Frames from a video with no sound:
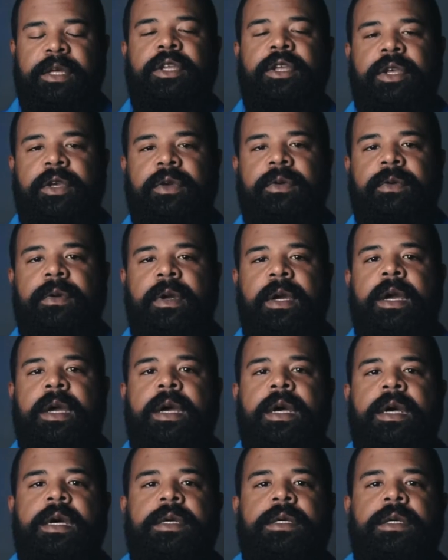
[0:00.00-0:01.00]
you.
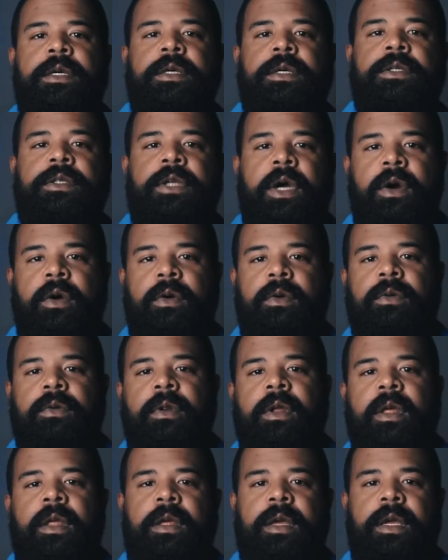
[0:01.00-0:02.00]
So
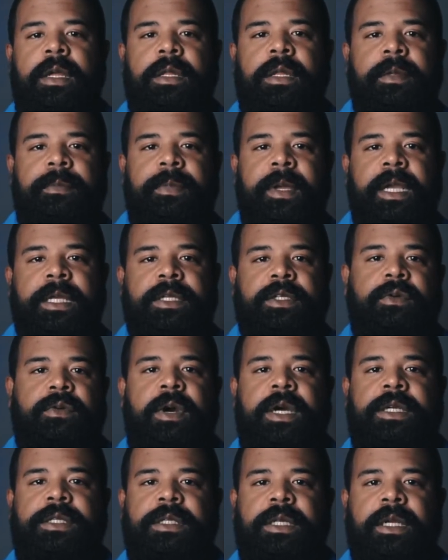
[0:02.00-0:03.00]
the biggest
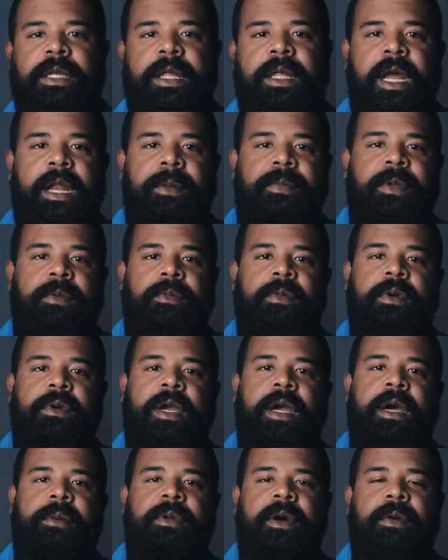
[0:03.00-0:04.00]
question that a lot of people
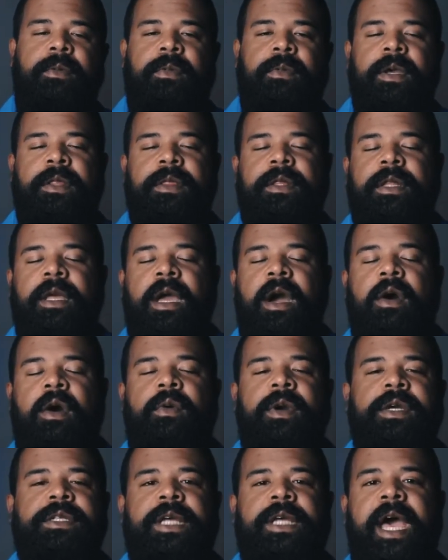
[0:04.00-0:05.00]
come up with, and they
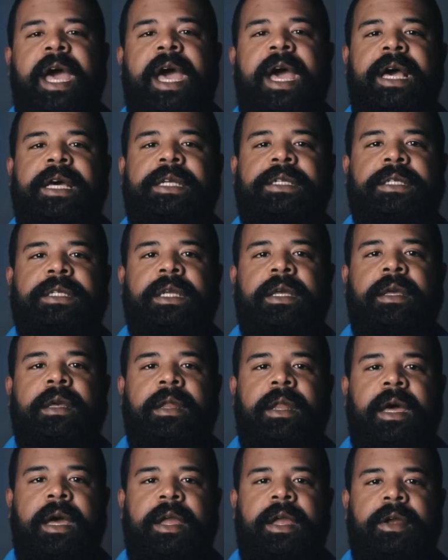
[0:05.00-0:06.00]
always ask, and
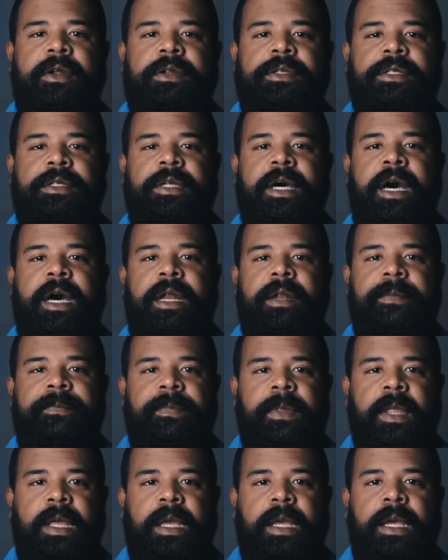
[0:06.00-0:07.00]
I hear this a lot,
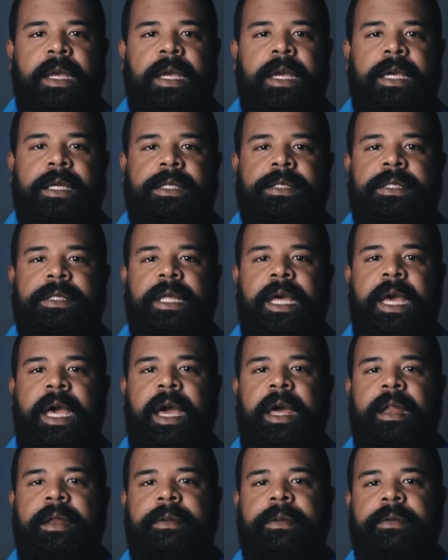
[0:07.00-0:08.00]
is
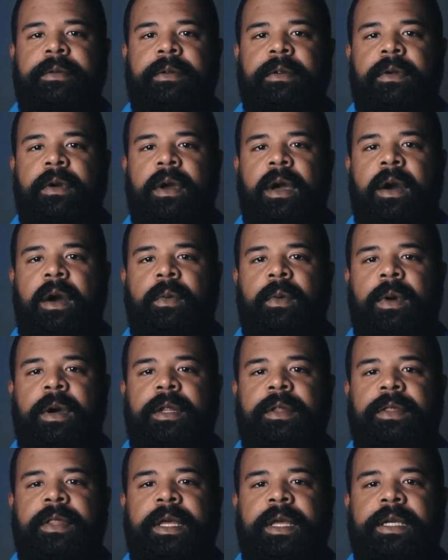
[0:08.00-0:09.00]
that one
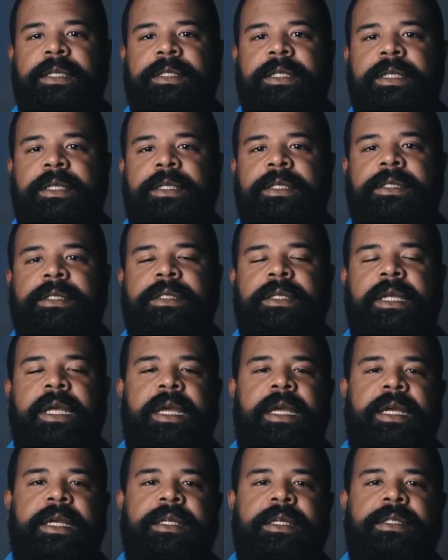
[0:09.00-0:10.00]
of the things
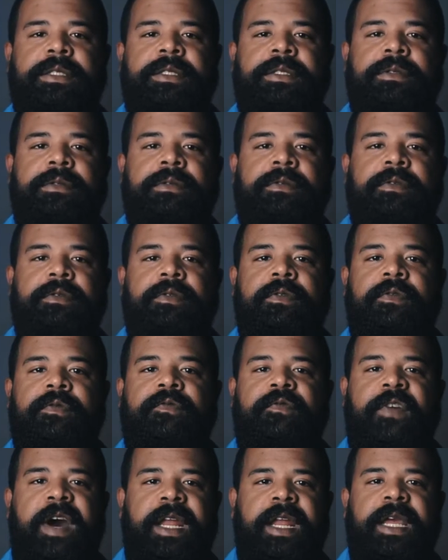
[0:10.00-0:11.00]
is
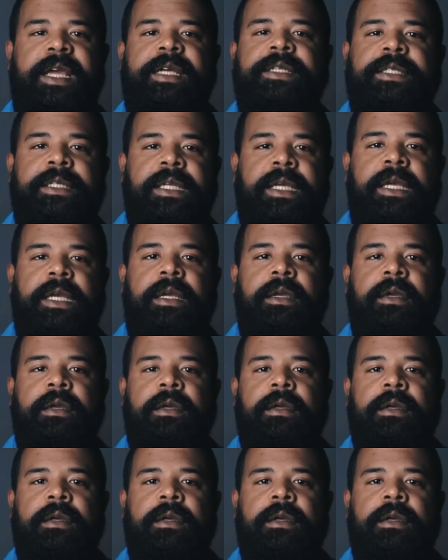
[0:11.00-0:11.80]
financing